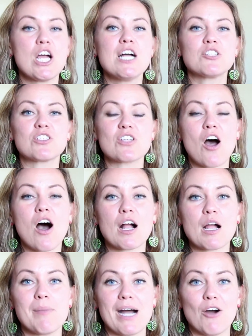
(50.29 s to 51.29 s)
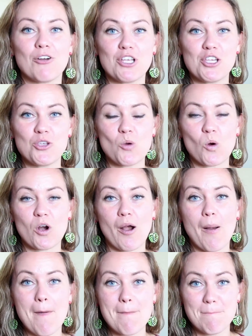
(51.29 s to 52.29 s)
to talk about
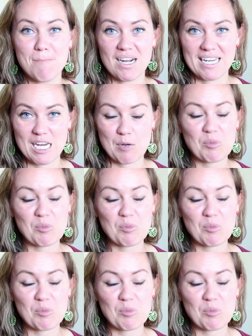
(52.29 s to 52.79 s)
your money?